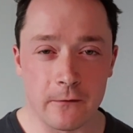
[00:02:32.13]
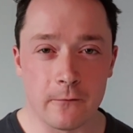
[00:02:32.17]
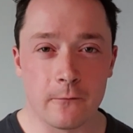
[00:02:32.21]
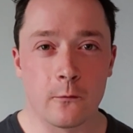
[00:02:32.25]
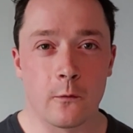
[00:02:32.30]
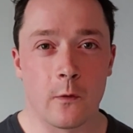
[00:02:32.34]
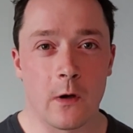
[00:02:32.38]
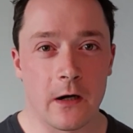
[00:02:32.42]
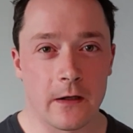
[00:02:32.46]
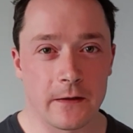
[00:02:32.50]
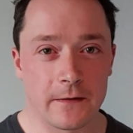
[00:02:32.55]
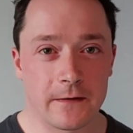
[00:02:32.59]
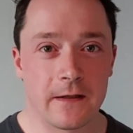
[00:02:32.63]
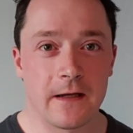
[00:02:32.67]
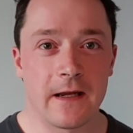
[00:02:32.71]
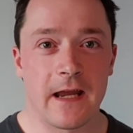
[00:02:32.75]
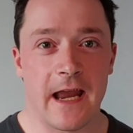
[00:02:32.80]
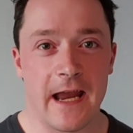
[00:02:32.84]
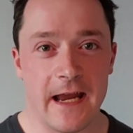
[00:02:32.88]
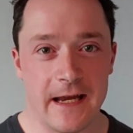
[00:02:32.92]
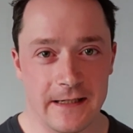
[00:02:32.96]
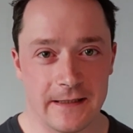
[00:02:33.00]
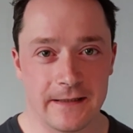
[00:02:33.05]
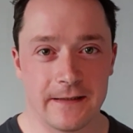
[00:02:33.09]
of what
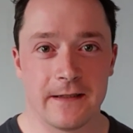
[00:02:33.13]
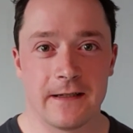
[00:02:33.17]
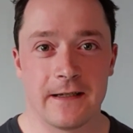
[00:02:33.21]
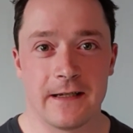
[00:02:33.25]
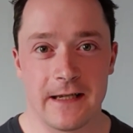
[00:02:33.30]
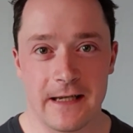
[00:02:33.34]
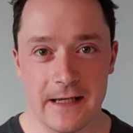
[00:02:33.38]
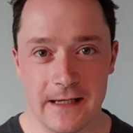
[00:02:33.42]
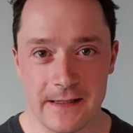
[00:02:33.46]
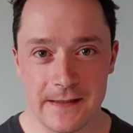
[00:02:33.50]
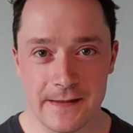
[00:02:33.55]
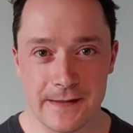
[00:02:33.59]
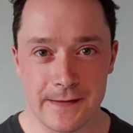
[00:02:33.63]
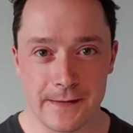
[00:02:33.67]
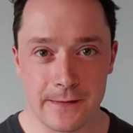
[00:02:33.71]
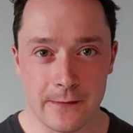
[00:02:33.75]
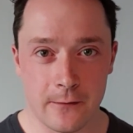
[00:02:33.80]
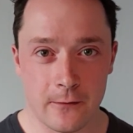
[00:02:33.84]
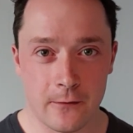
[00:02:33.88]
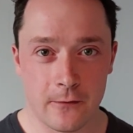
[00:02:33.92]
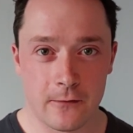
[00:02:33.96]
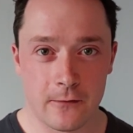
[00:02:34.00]
hate is,